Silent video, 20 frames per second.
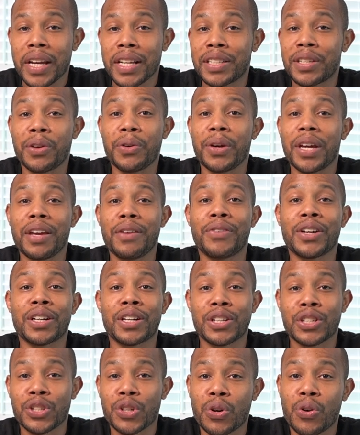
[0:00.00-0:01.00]
to even
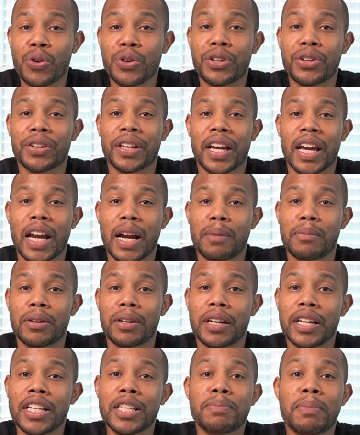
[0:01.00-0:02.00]
control your camera
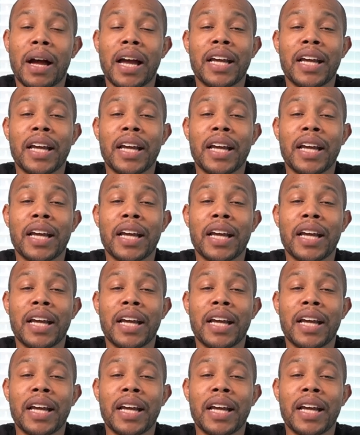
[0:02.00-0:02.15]
is by